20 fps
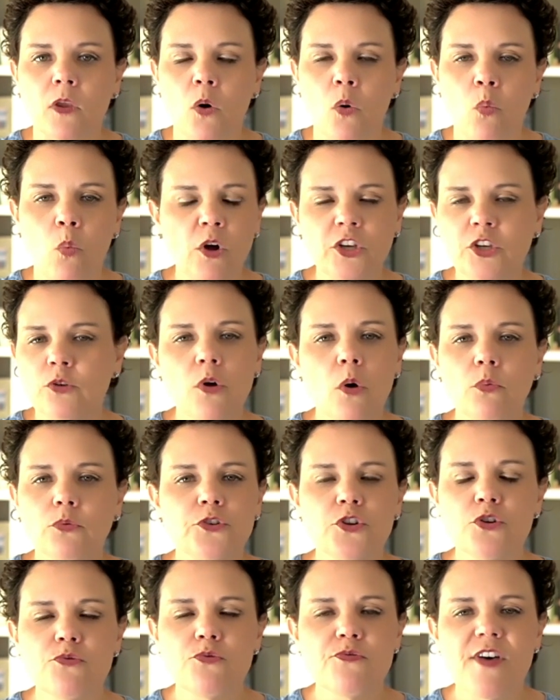Well, you don't
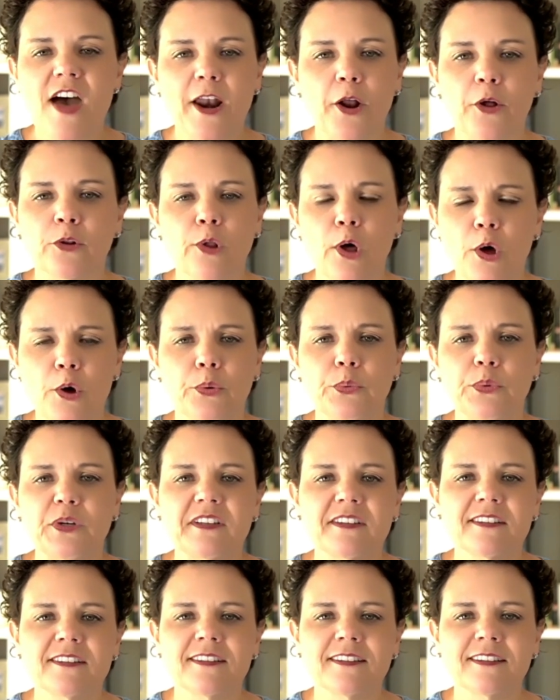do that alone.
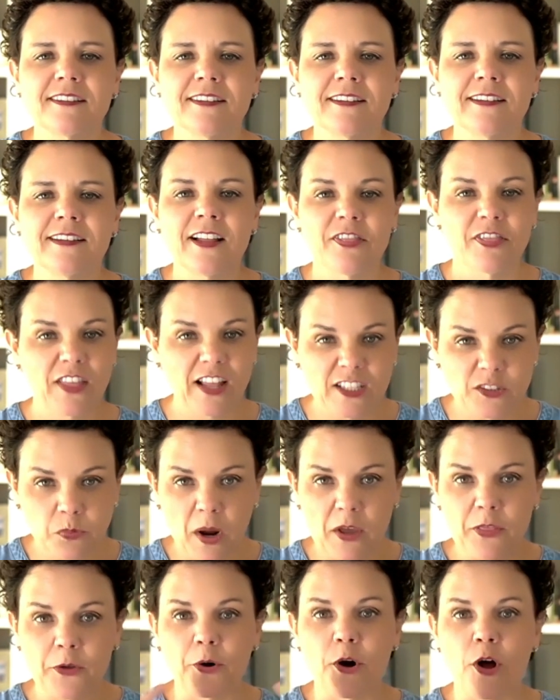That's why
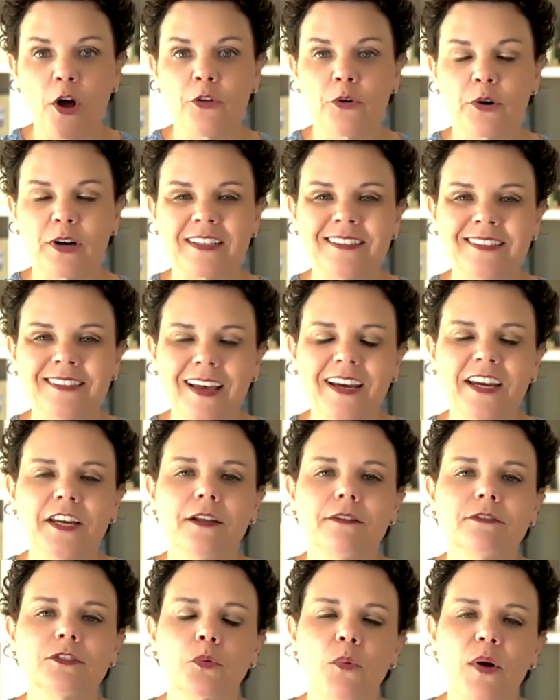there are other
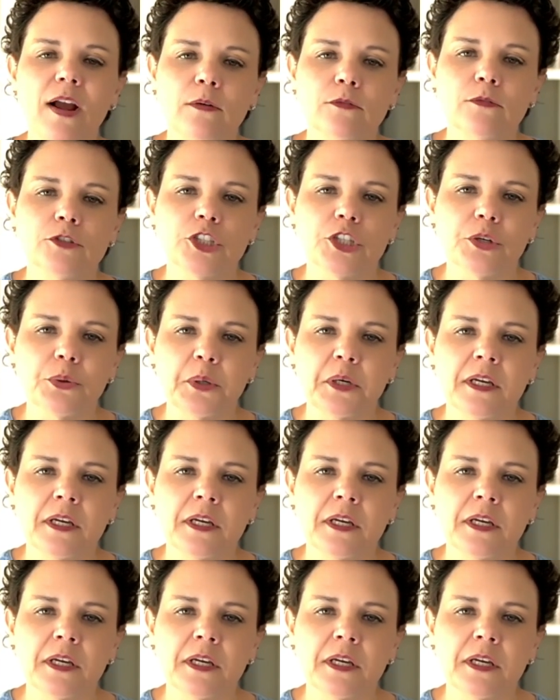executives around you.